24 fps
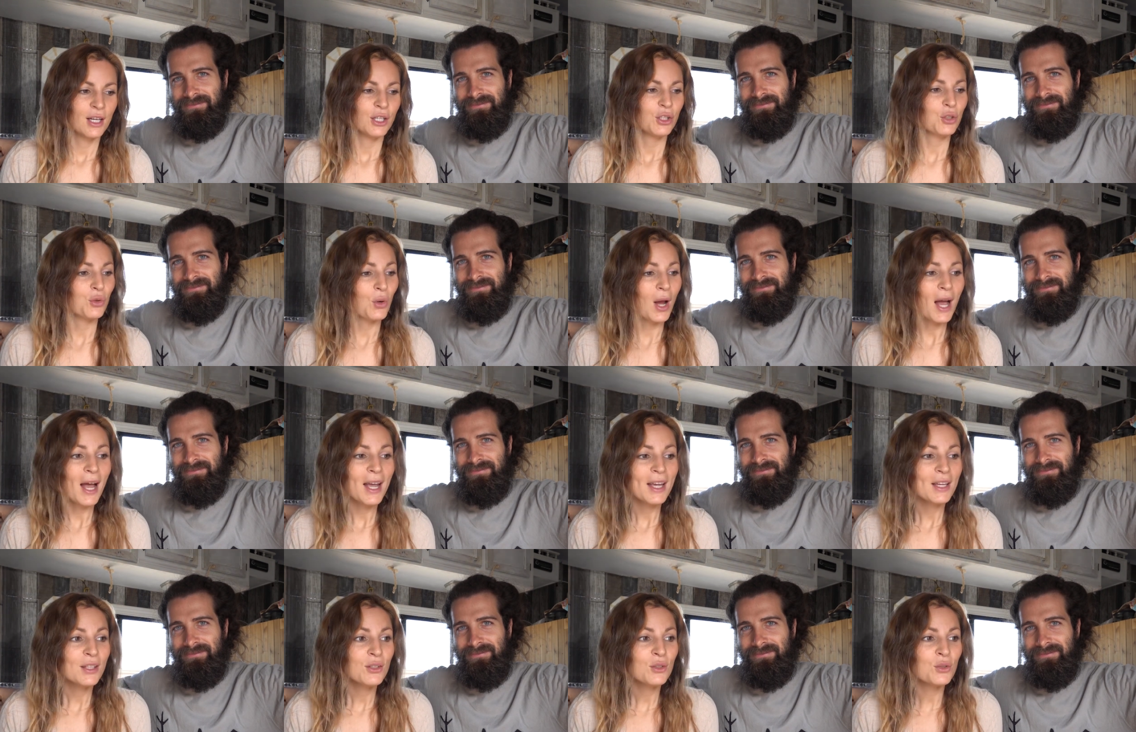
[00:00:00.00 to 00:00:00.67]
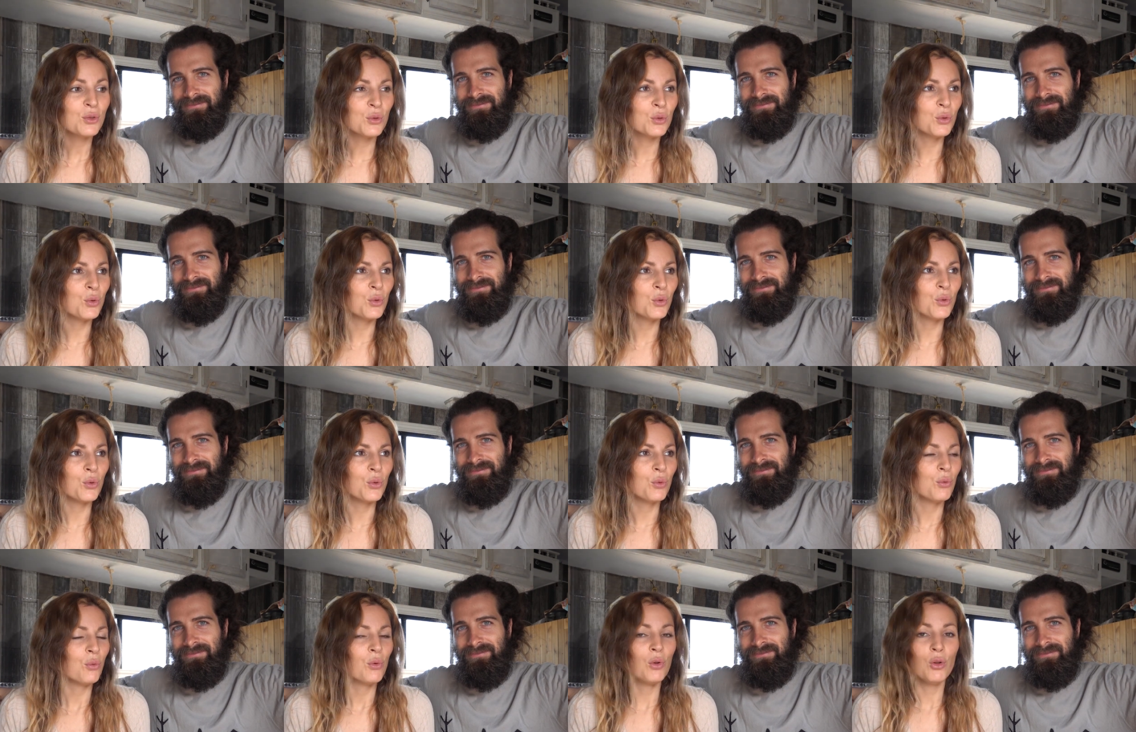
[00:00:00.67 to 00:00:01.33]
Speaker 1: Trying
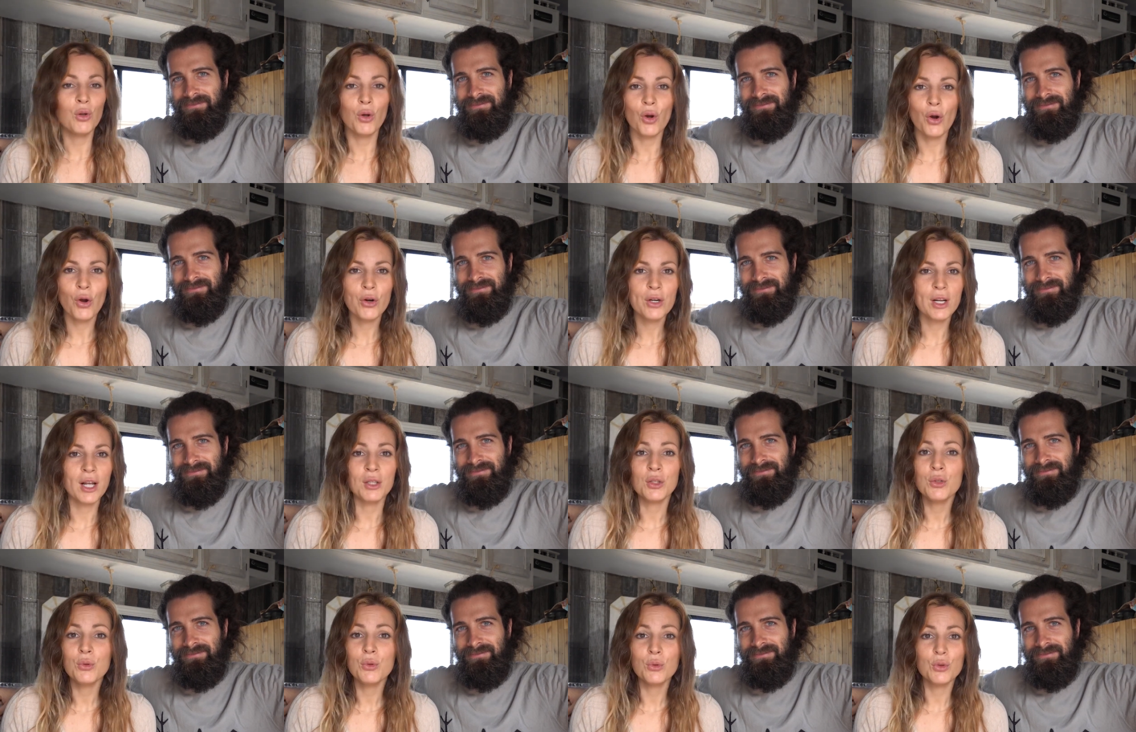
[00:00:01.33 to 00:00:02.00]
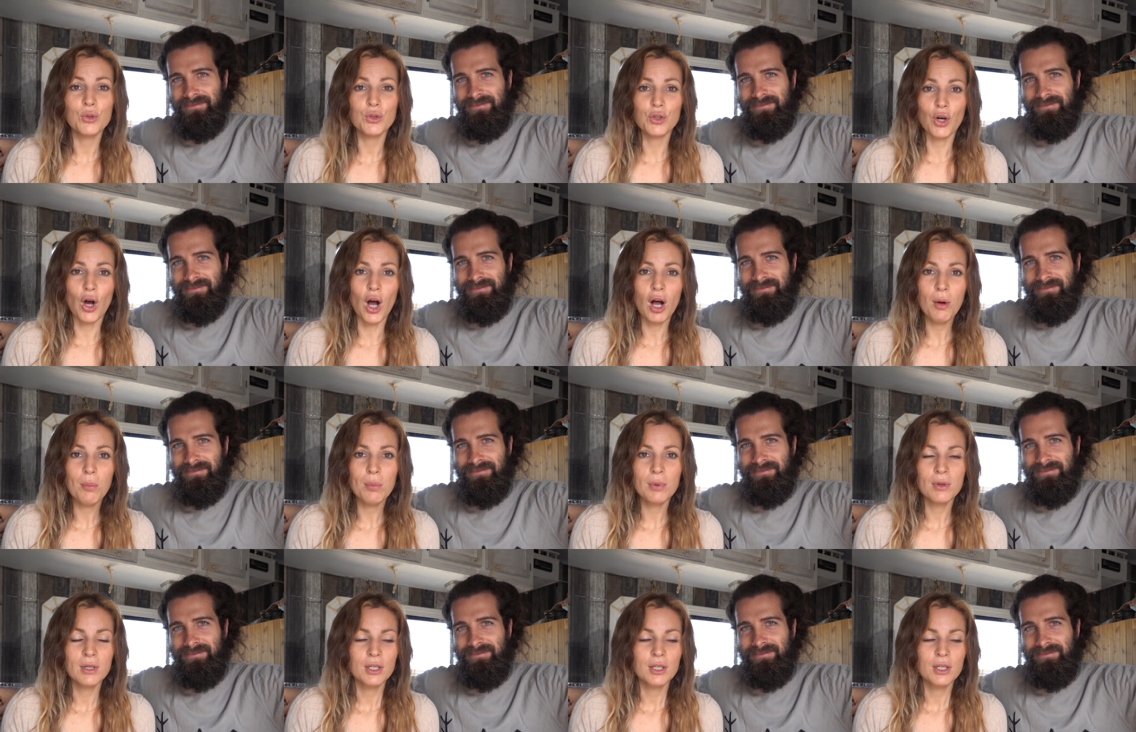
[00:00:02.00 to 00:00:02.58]
to learn a new job,